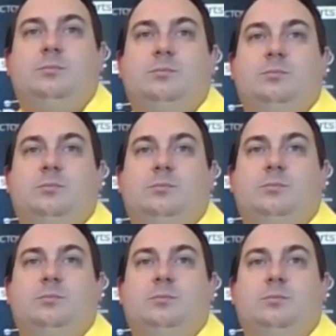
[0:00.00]

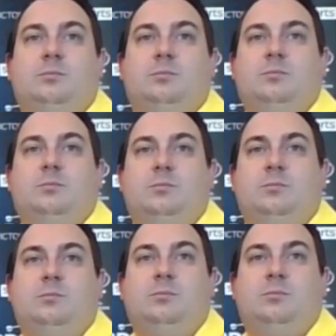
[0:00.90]

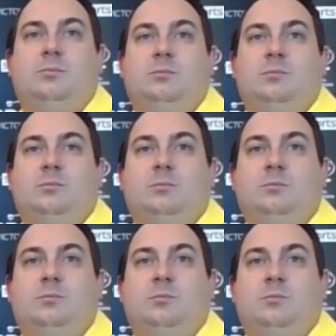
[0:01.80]

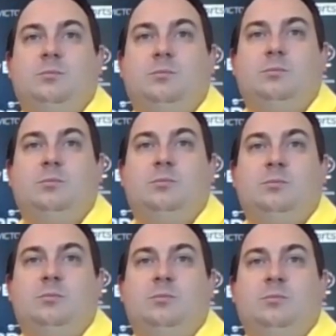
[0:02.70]

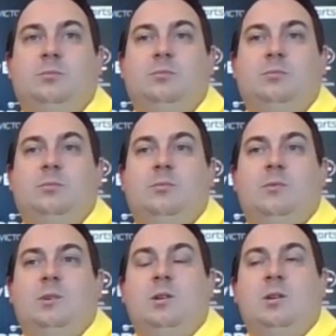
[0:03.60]

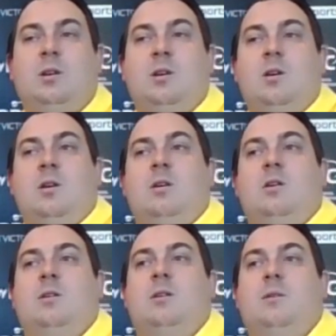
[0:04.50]

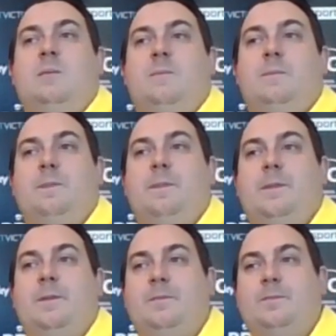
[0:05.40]

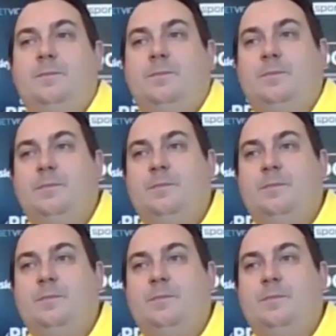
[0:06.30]
(silent)